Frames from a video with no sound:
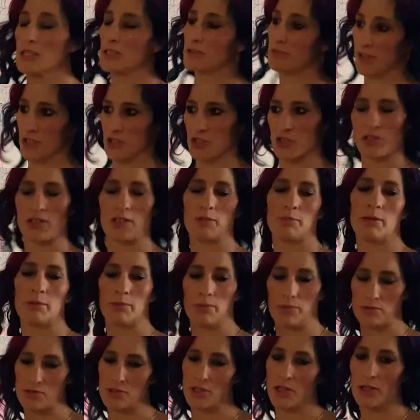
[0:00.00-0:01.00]
Eventually
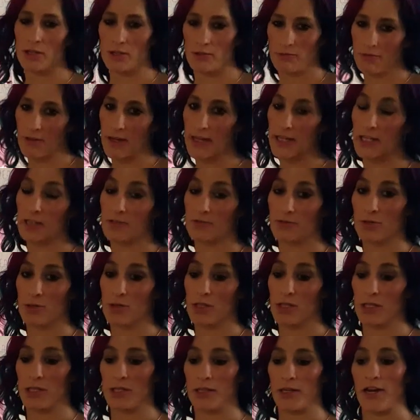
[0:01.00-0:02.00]
people started fighting for it,